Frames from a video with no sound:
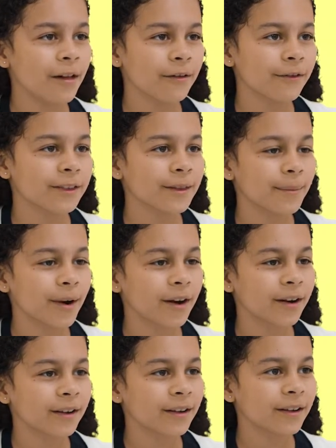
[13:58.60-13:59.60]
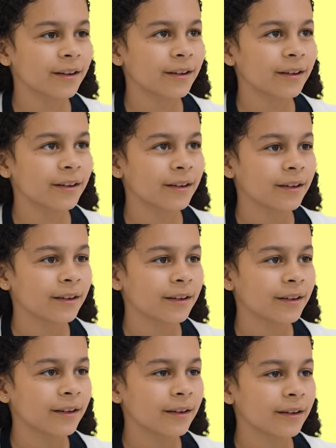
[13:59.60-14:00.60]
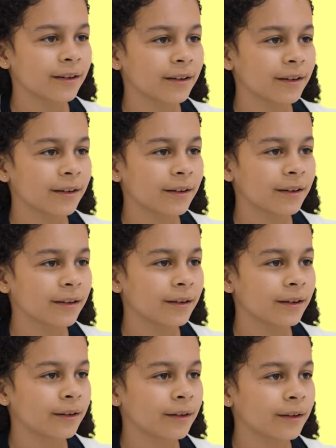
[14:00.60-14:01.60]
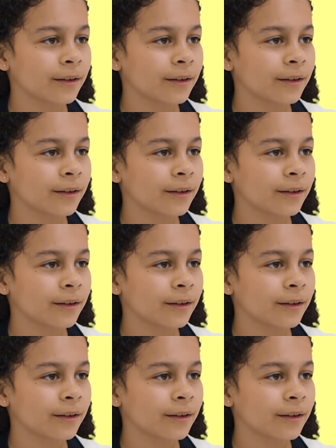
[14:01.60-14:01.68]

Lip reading: (no one is talking)